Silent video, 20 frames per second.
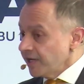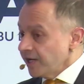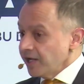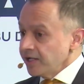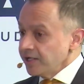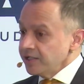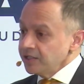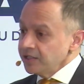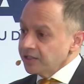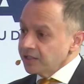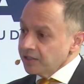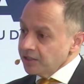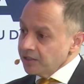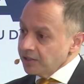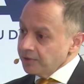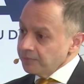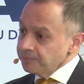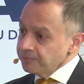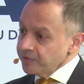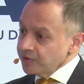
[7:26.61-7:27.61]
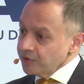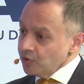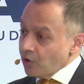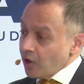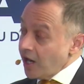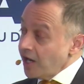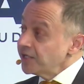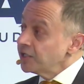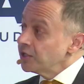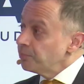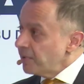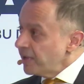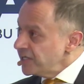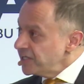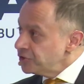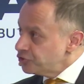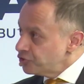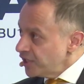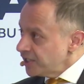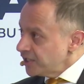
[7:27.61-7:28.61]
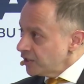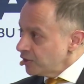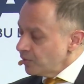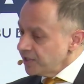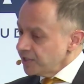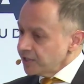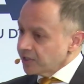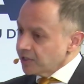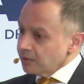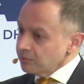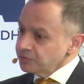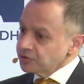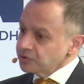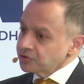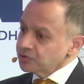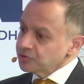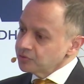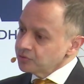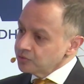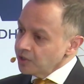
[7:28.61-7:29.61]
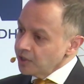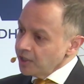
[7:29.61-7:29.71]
and under-penetrated when it comes to